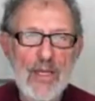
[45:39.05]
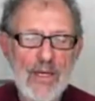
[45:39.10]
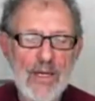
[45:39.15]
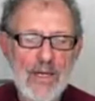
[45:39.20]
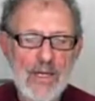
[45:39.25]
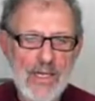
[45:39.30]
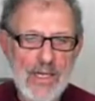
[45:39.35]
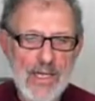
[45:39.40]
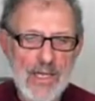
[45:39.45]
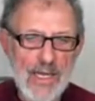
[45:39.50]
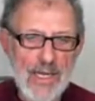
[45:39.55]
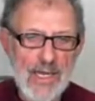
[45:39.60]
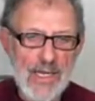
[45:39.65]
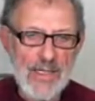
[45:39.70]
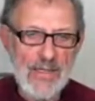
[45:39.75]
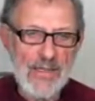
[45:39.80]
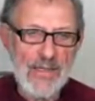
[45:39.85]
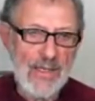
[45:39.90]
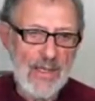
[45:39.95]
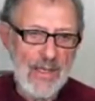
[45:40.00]

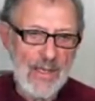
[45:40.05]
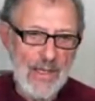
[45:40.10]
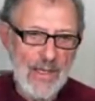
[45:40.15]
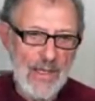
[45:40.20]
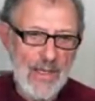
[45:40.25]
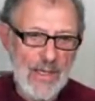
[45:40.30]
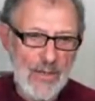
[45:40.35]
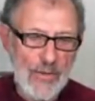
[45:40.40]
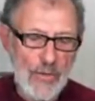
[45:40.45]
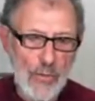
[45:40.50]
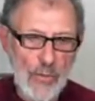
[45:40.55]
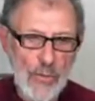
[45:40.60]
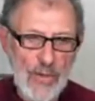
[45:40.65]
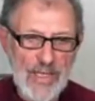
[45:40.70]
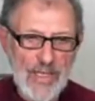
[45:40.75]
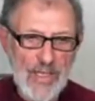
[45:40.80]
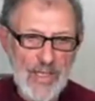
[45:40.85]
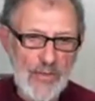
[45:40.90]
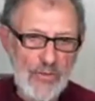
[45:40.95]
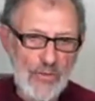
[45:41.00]
Again, the
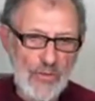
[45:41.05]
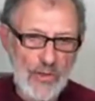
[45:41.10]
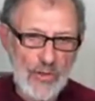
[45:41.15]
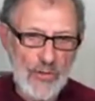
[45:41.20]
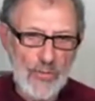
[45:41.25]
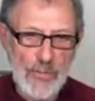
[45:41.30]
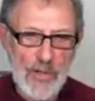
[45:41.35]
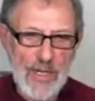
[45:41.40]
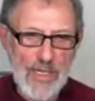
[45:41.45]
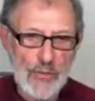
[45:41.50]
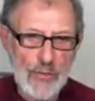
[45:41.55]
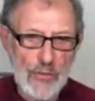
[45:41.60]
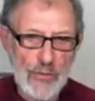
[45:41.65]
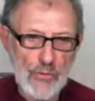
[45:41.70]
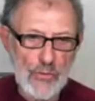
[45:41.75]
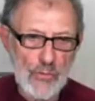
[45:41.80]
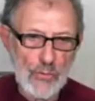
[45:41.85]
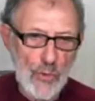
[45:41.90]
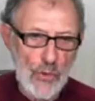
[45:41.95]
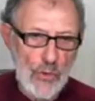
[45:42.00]
way these
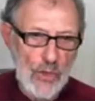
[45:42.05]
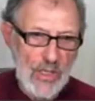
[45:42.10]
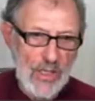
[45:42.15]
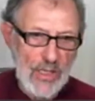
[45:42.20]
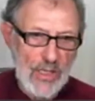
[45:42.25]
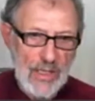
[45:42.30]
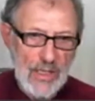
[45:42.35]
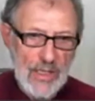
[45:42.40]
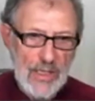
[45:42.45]
expressions work,